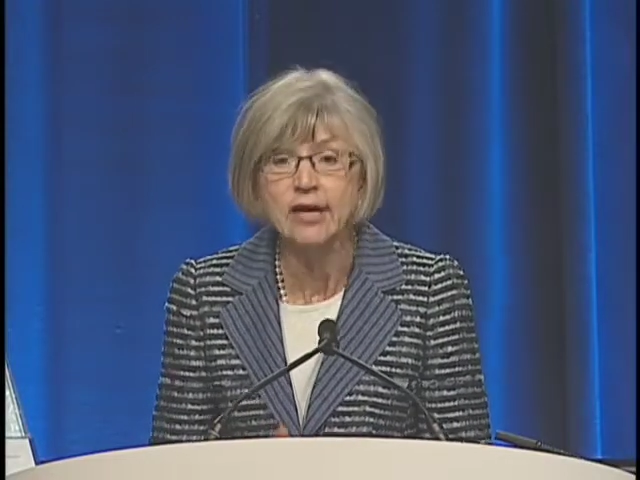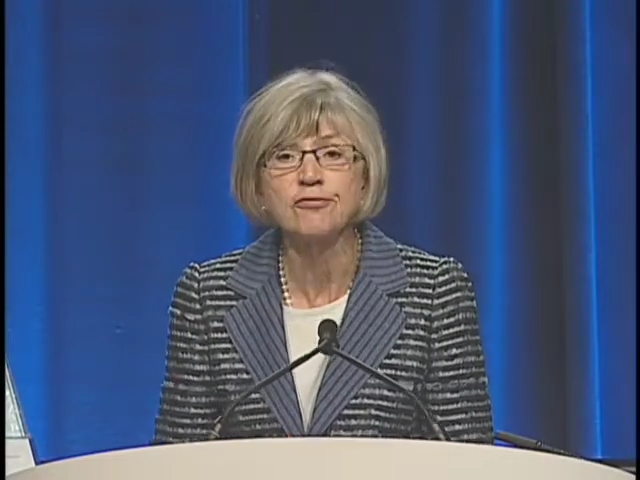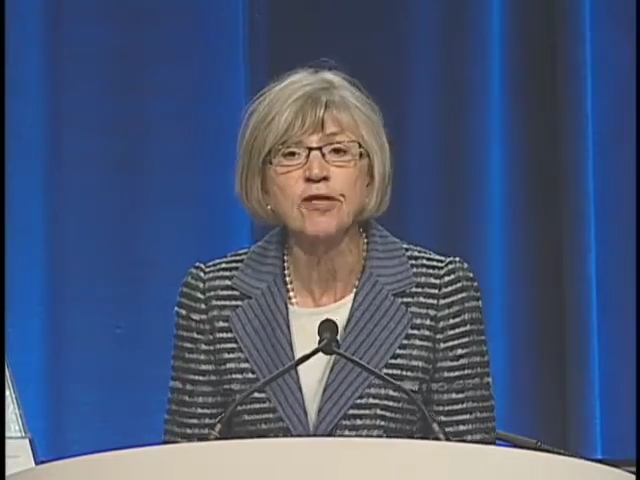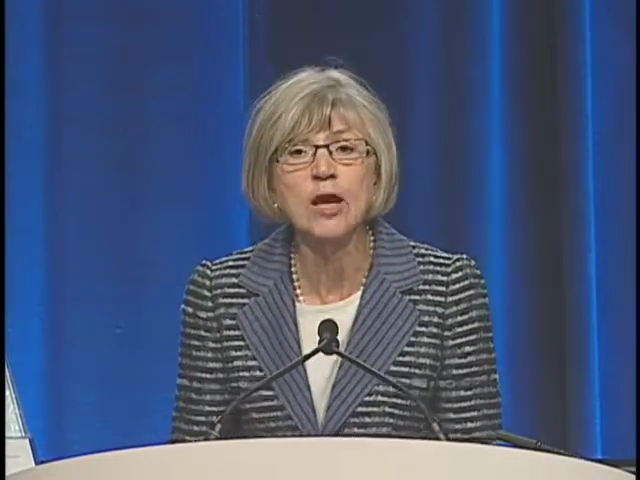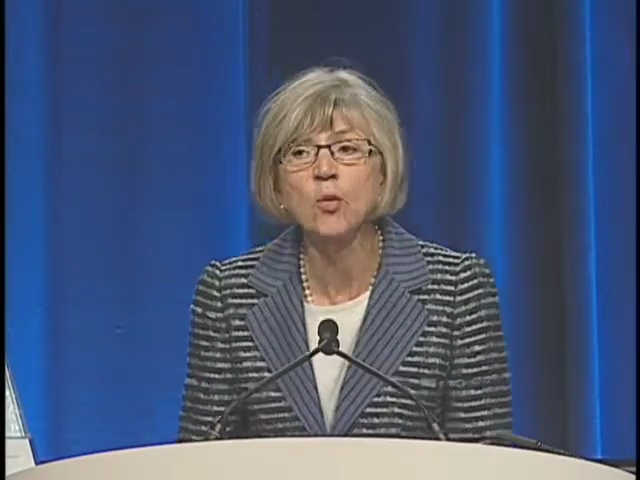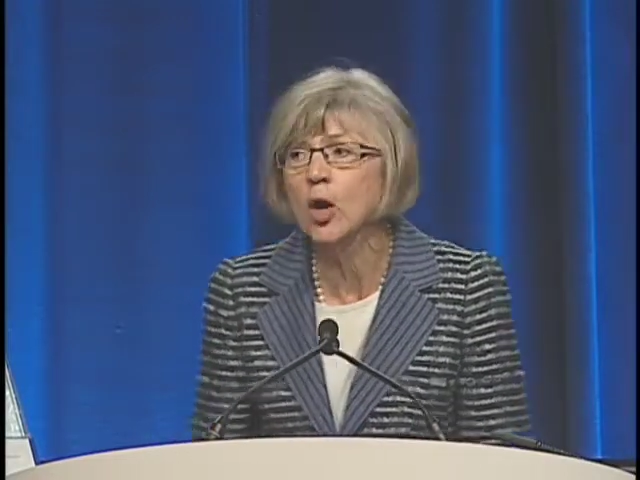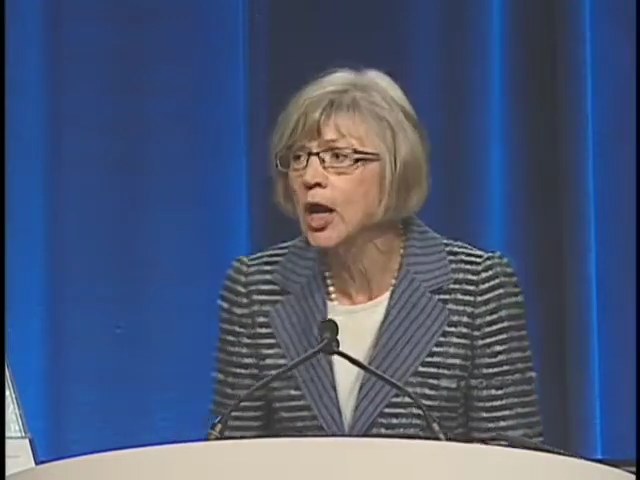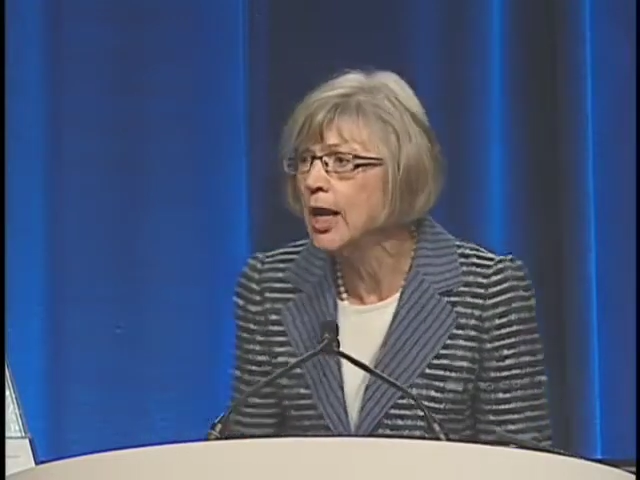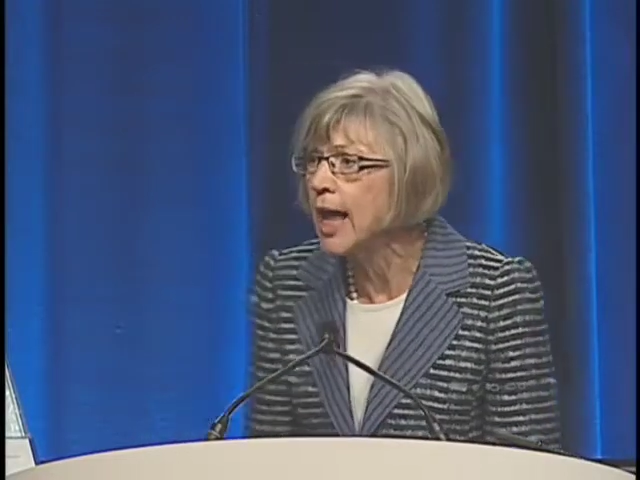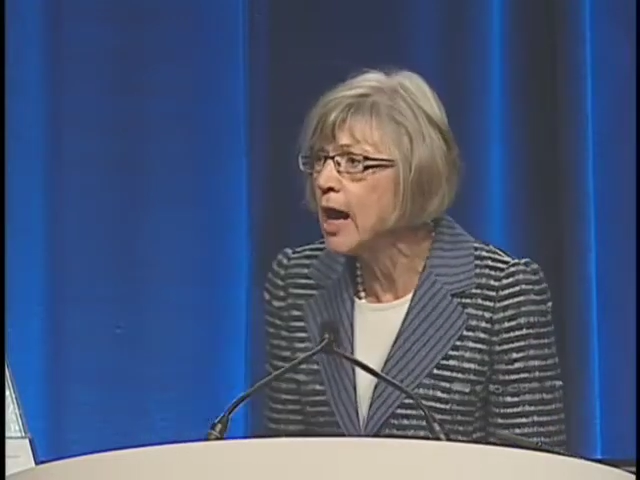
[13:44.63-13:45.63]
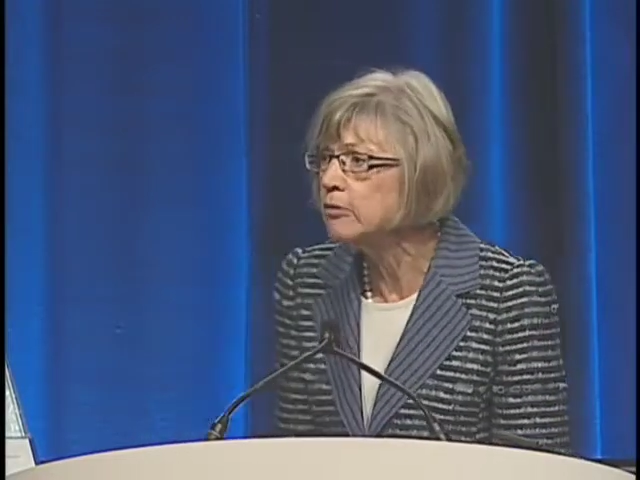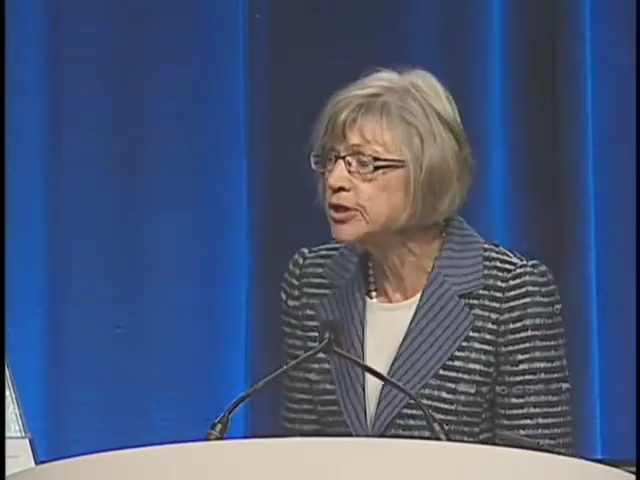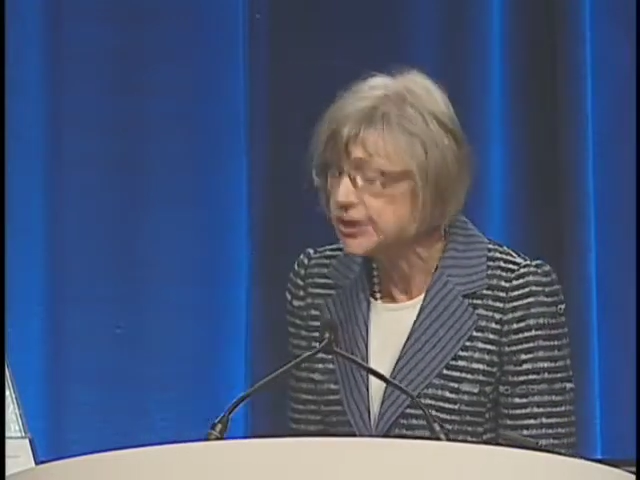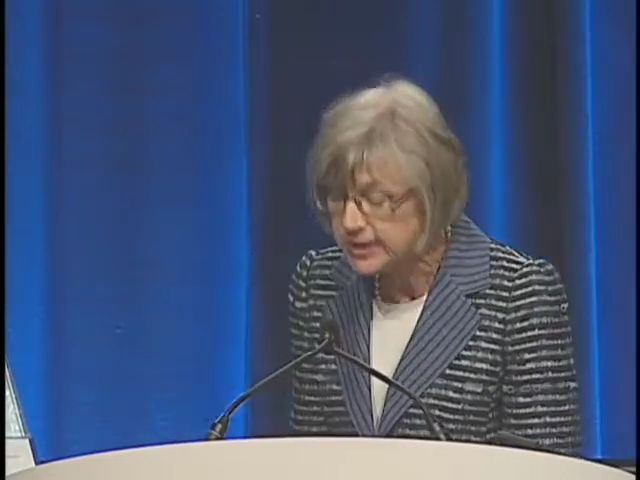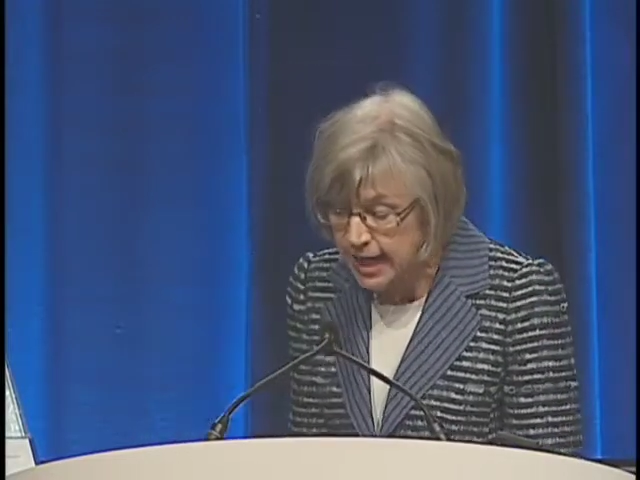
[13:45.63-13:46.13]
if they were allowed
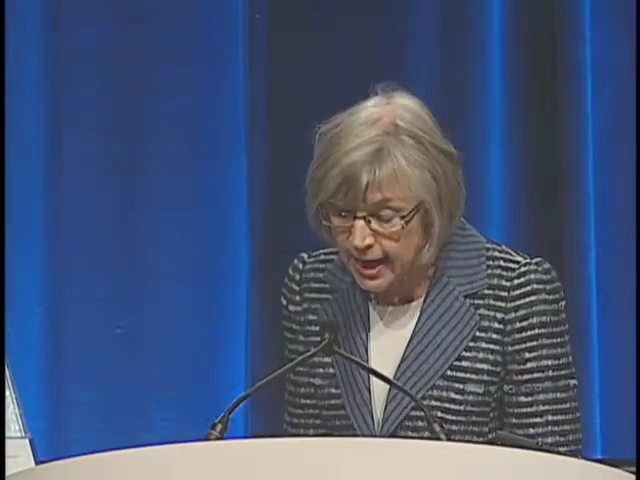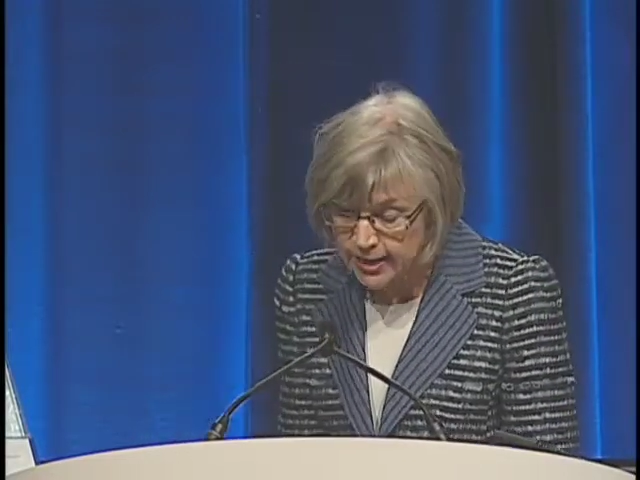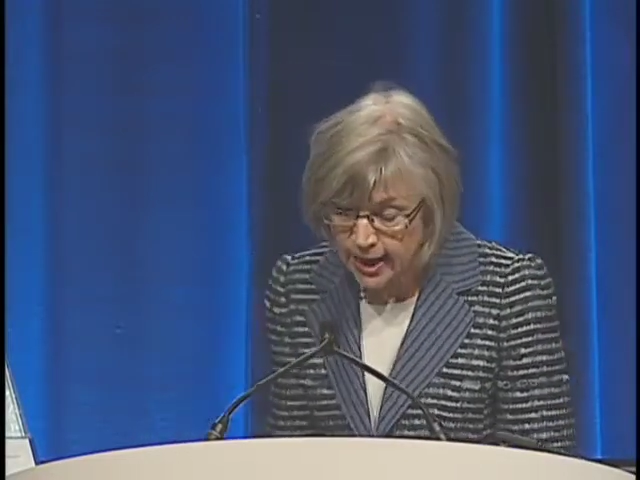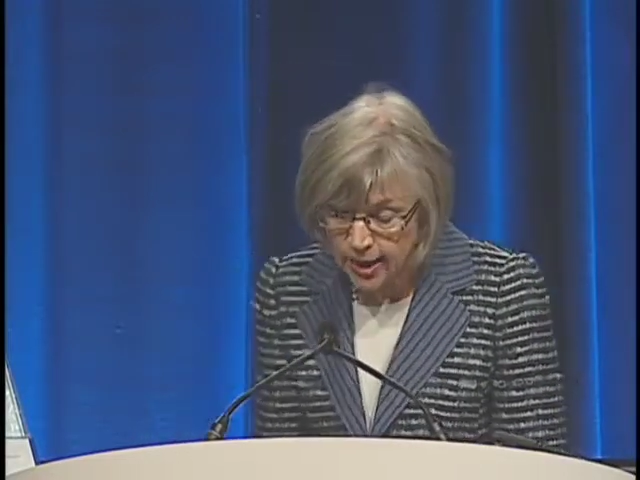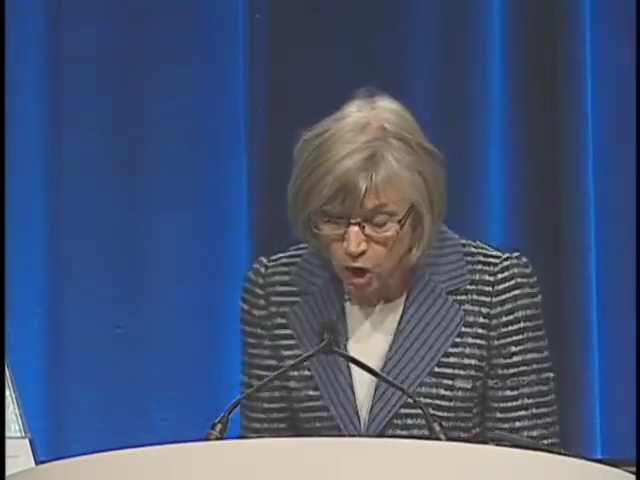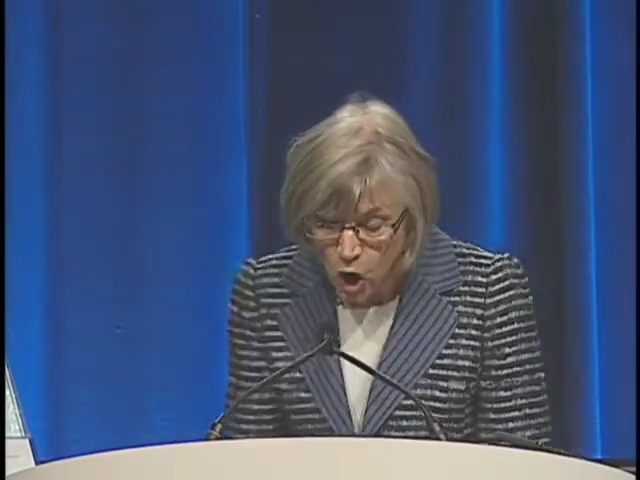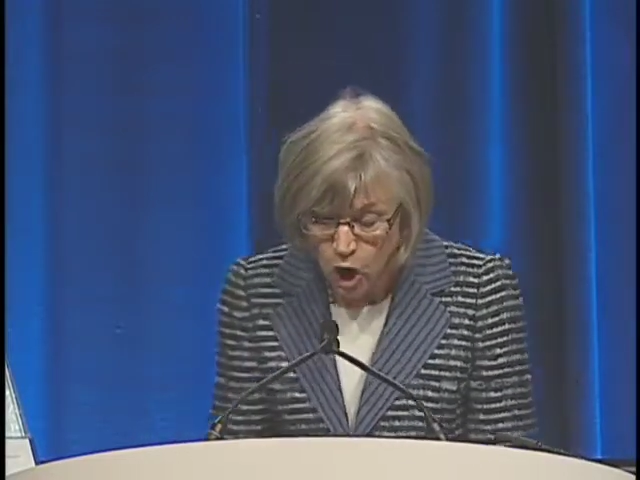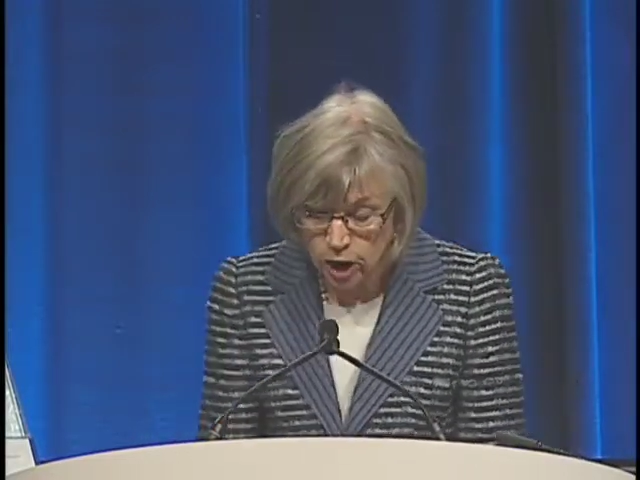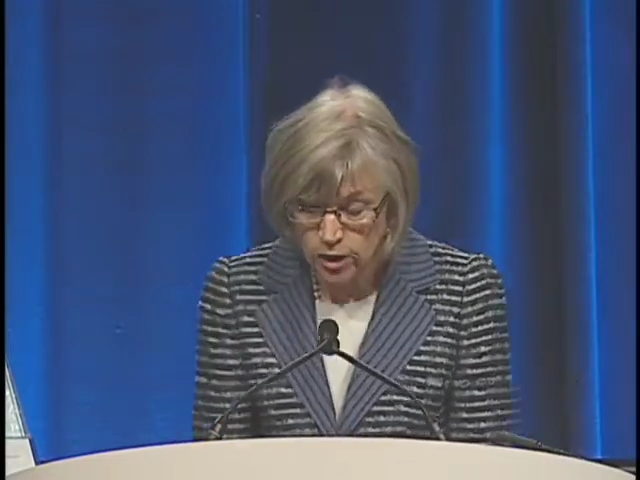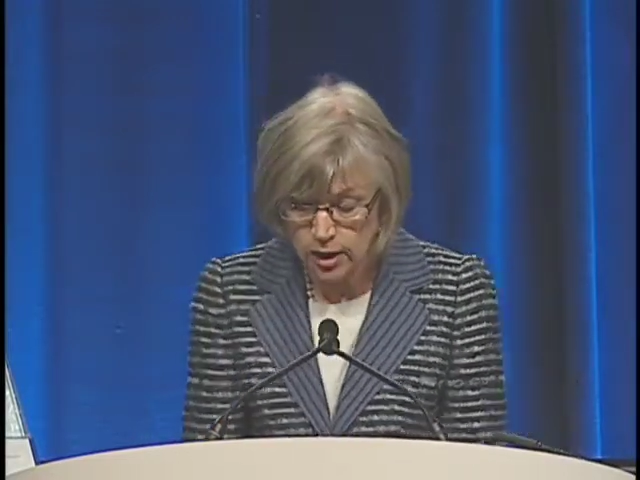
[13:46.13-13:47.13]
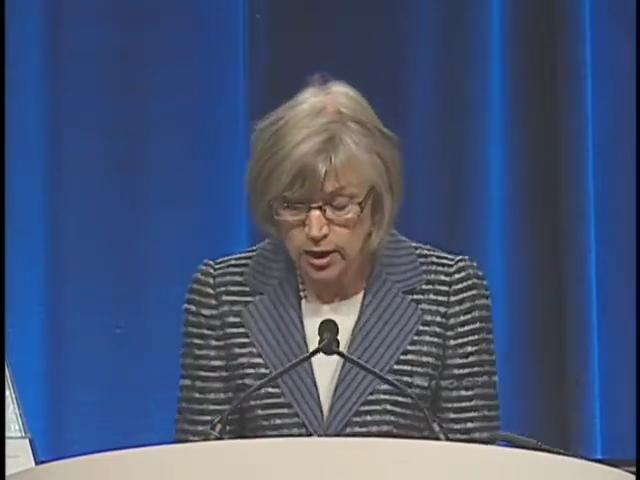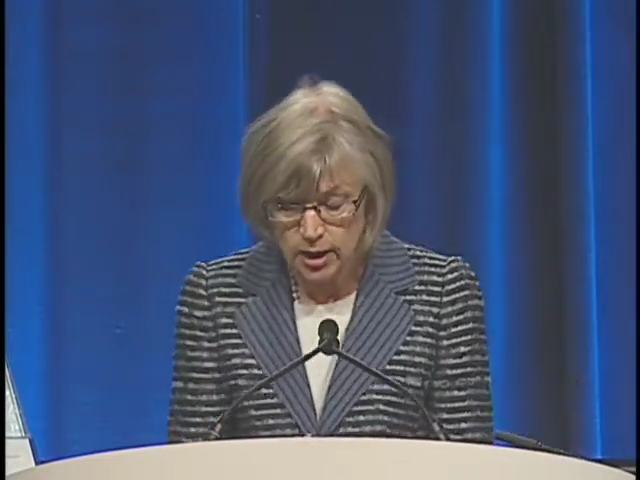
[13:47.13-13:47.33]
to stand at all,